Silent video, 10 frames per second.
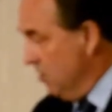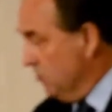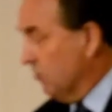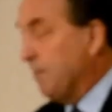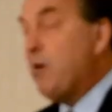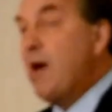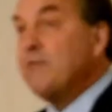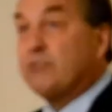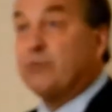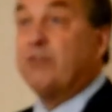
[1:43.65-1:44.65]
So the
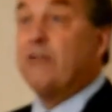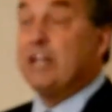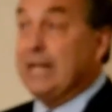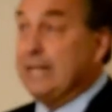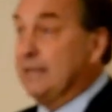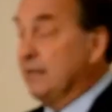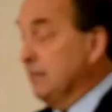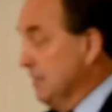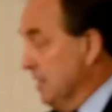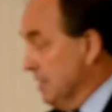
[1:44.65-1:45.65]
province was very clear
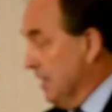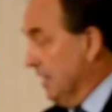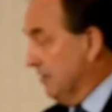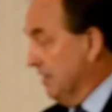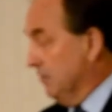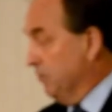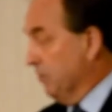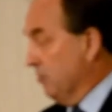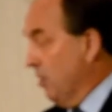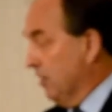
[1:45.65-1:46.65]
that it
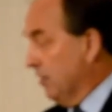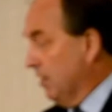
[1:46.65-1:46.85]
was not,